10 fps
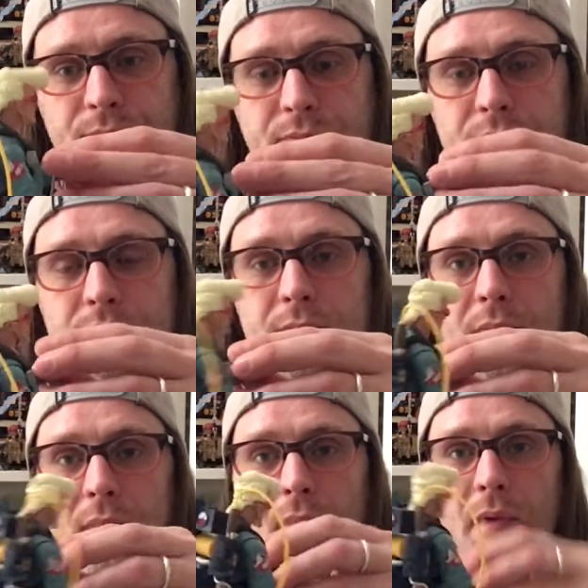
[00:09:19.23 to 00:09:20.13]

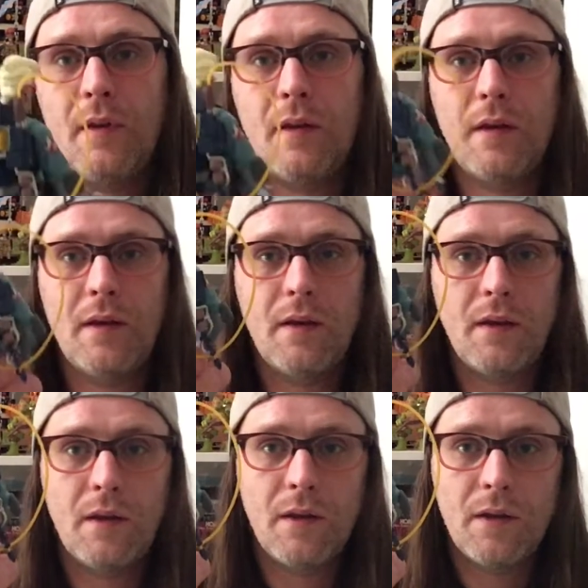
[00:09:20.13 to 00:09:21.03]

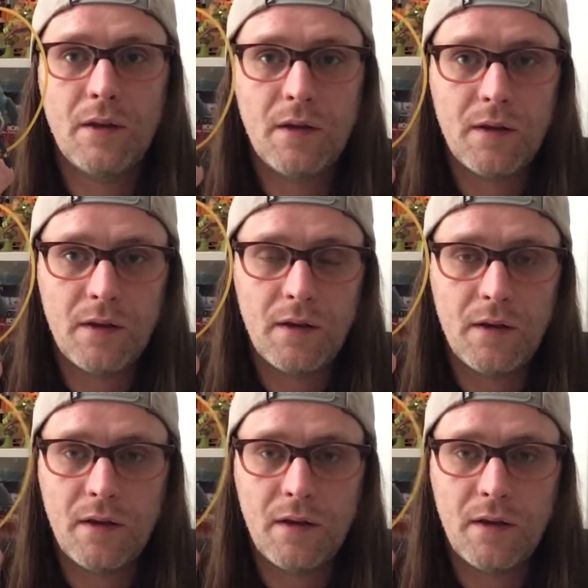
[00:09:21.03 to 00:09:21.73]
Nothing is said.